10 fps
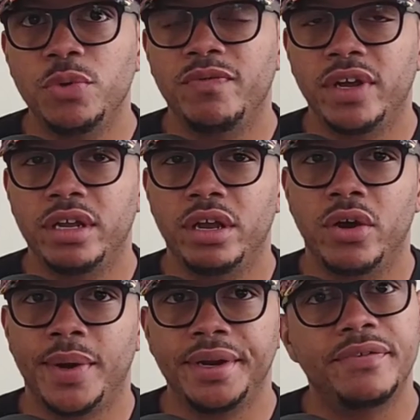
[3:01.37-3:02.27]

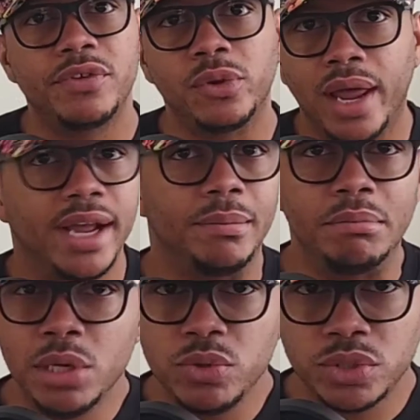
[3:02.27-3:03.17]
video. And if you like
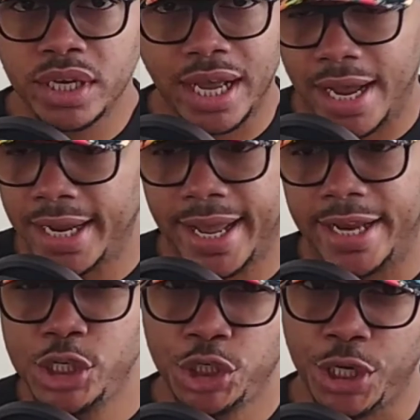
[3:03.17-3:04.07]
music, I
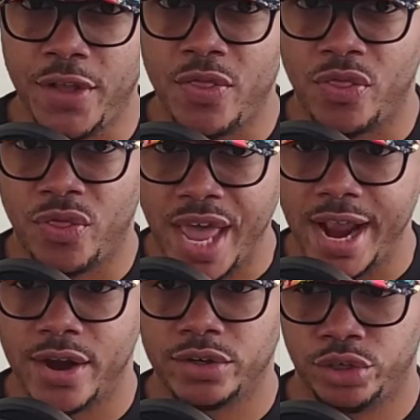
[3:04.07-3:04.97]
got shit
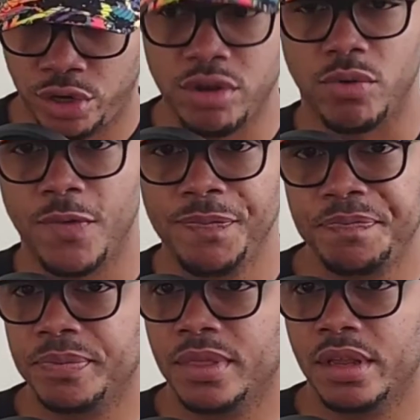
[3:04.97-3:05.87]
there too.
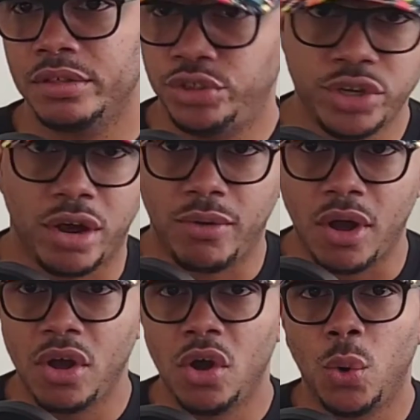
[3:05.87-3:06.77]
So
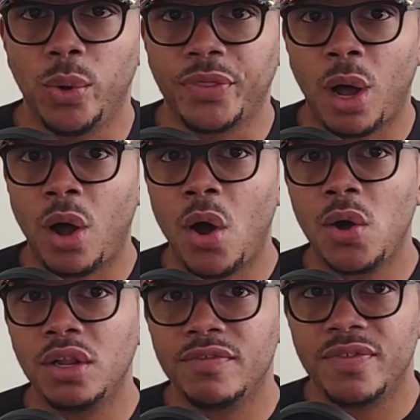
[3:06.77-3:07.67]
with
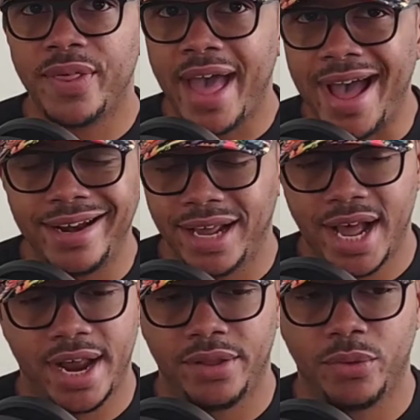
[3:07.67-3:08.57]
all of that
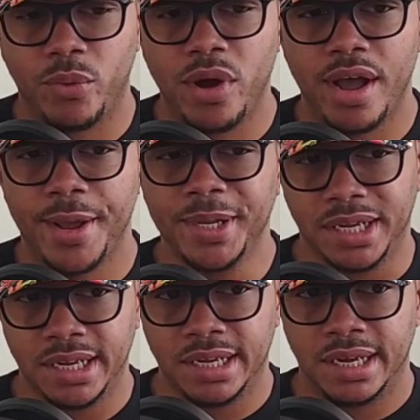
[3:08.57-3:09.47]
out of the way,
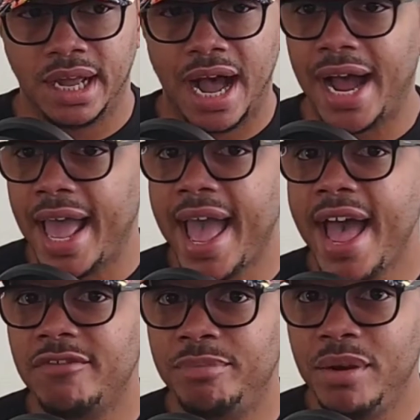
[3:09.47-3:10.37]
I
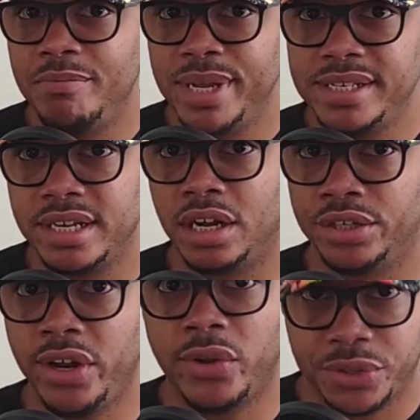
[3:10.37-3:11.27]
have been busy
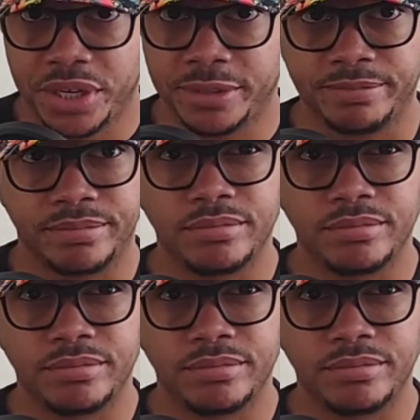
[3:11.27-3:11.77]
adulting,